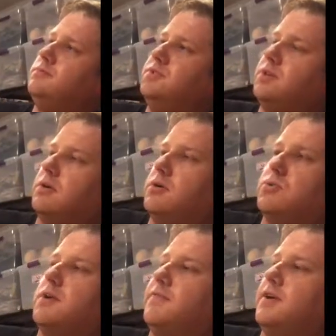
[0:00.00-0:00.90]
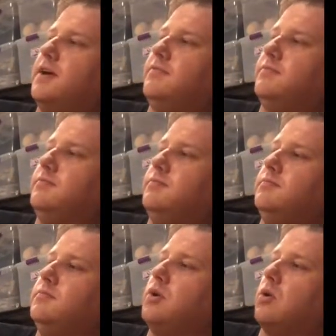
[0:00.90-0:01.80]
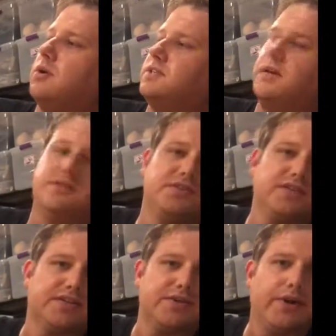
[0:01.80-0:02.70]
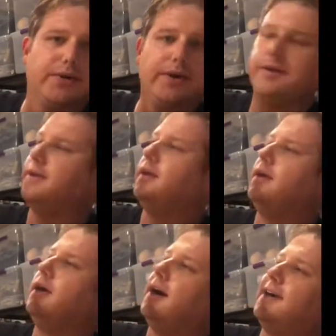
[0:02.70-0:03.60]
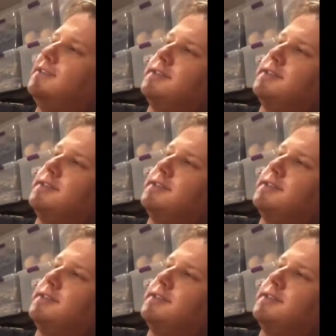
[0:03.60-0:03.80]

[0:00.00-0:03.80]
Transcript: 0 to 25 yards out to 600. I